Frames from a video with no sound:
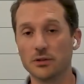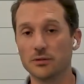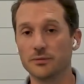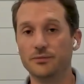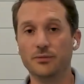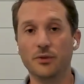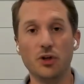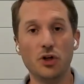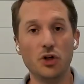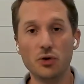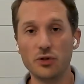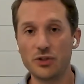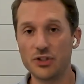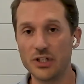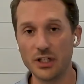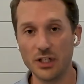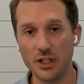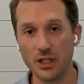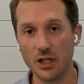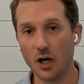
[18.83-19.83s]
a new
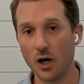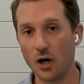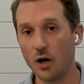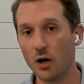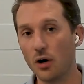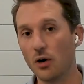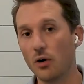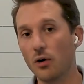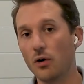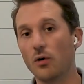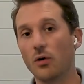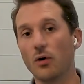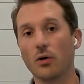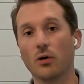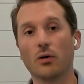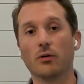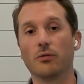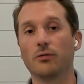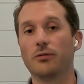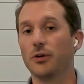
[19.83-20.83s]
CEO
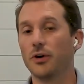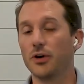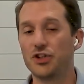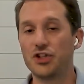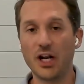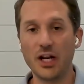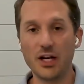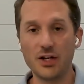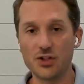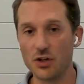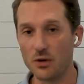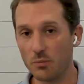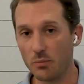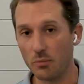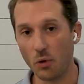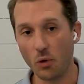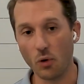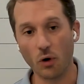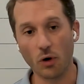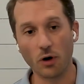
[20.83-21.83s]
or for a change
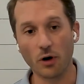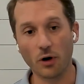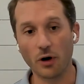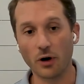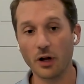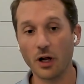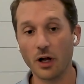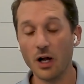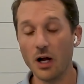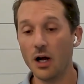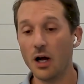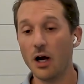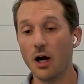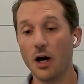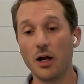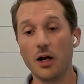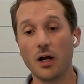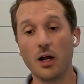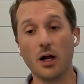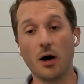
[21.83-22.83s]
in board,
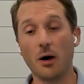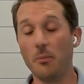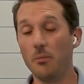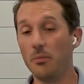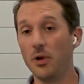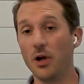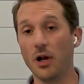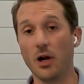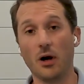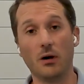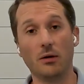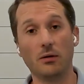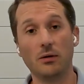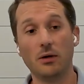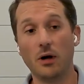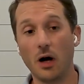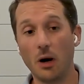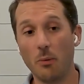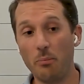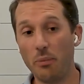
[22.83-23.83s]
you know,
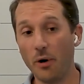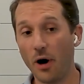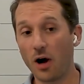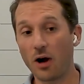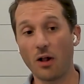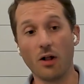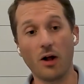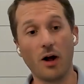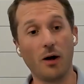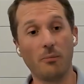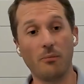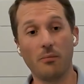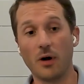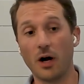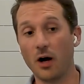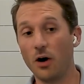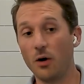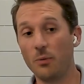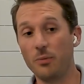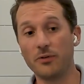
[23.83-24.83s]
buckle up.
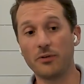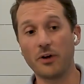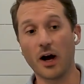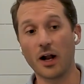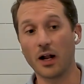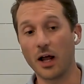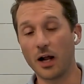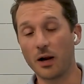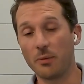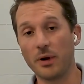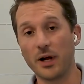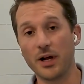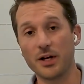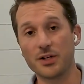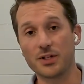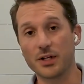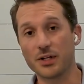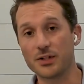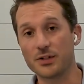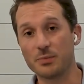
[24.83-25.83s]
I hope you've got a lot of
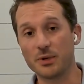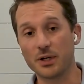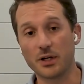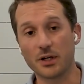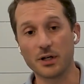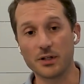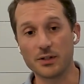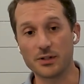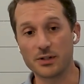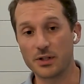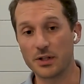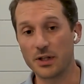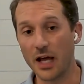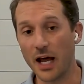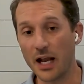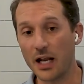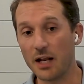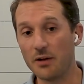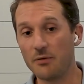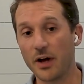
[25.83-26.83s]
patience because
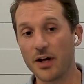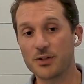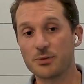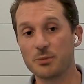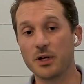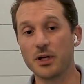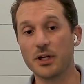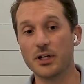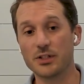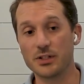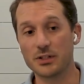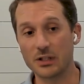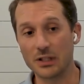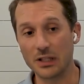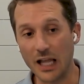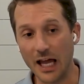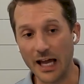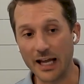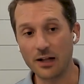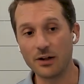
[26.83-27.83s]
that investment is
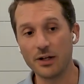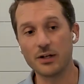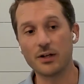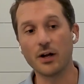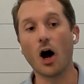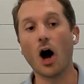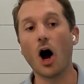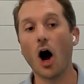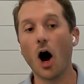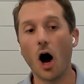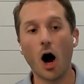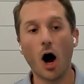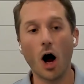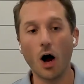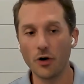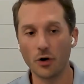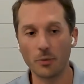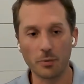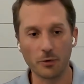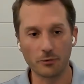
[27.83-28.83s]
likely to
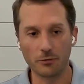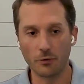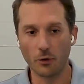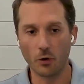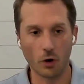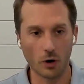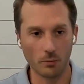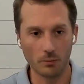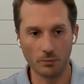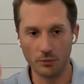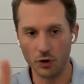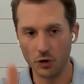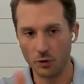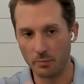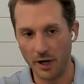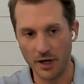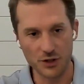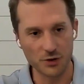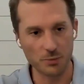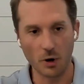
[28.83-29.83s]
underperform your
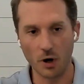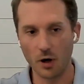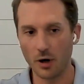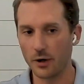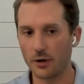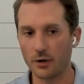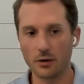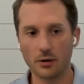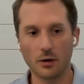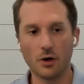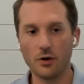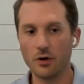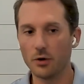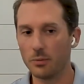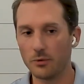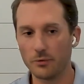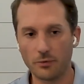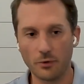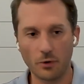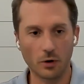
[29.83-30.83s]
benchmark or
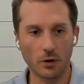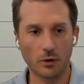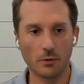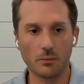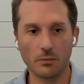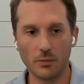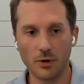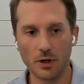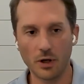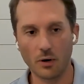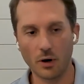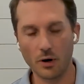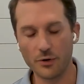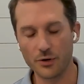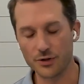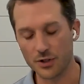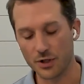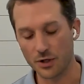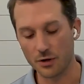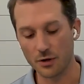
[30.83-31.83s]
underperform you know
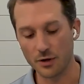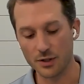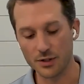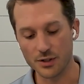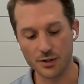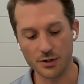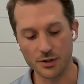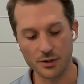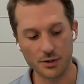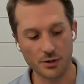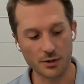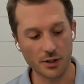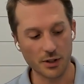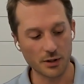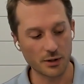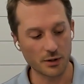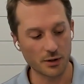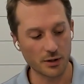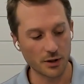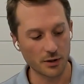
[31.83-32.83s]
other securities that you're
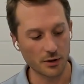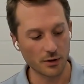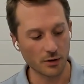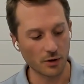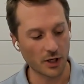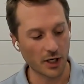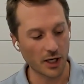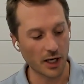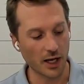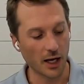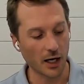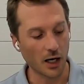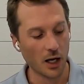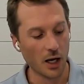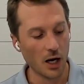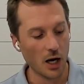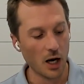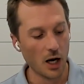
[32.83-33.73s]
that, that you're looking at